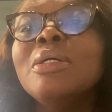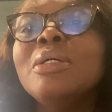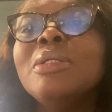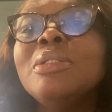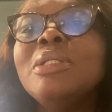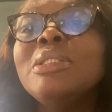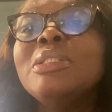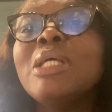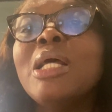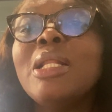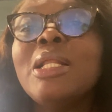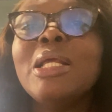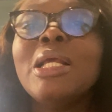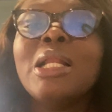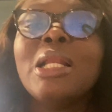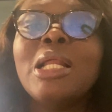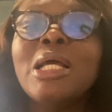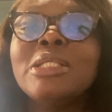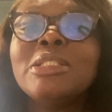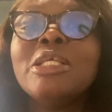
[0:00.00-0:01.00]
these are the
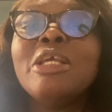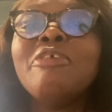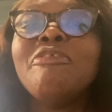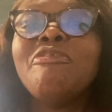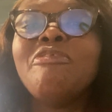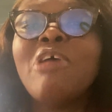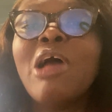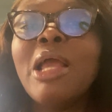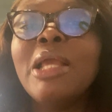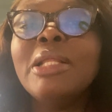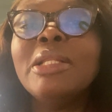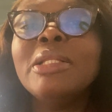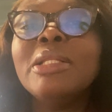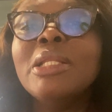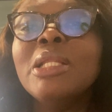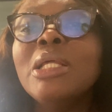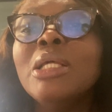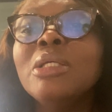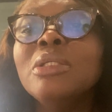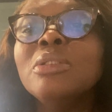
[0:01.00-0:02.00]
classic
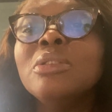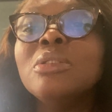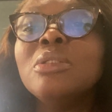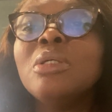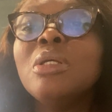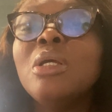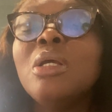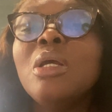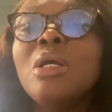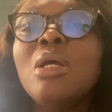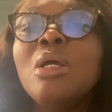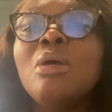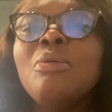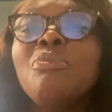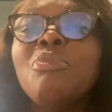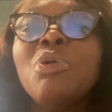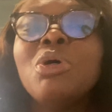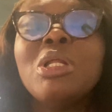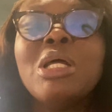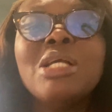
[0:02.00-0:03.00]
findings,
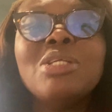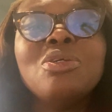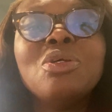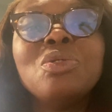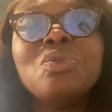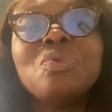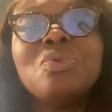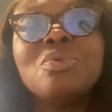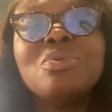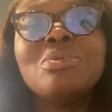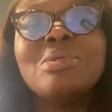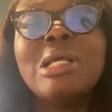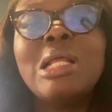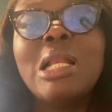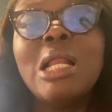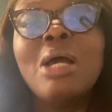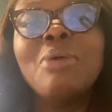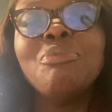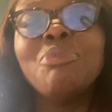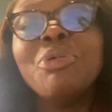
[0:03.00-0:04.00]
but I just want to
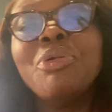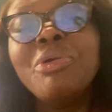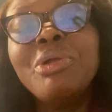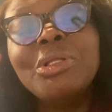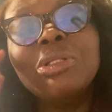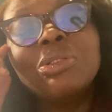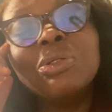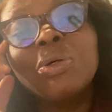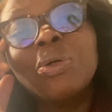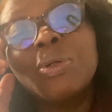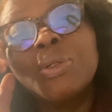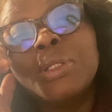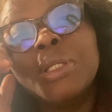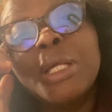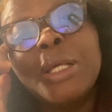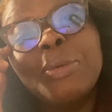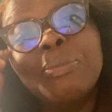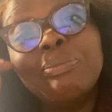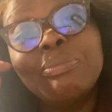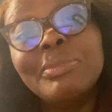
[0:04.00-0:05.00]
elaborate
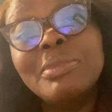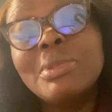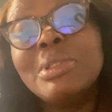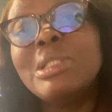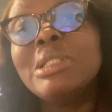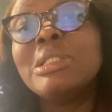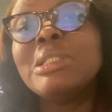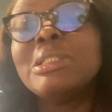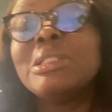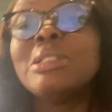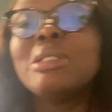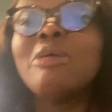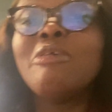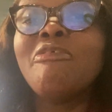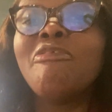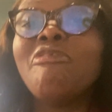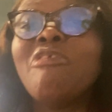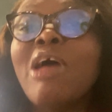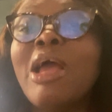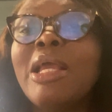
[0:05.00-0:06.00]
on these
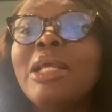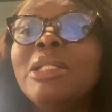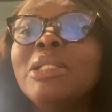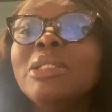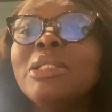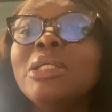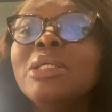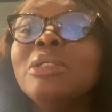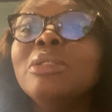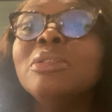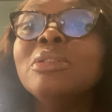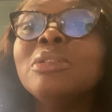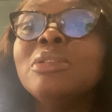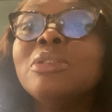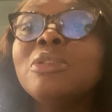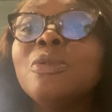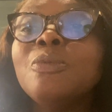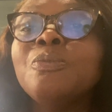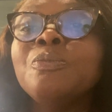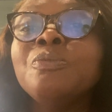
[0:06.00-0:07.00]

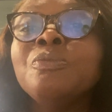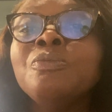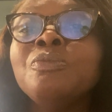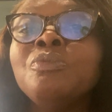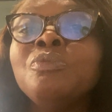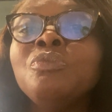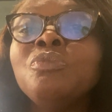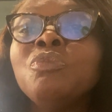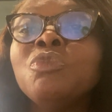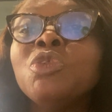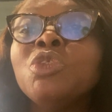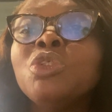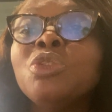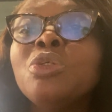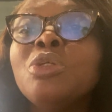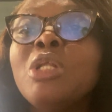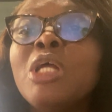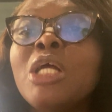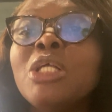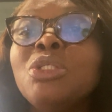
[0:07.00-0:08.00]
findings so that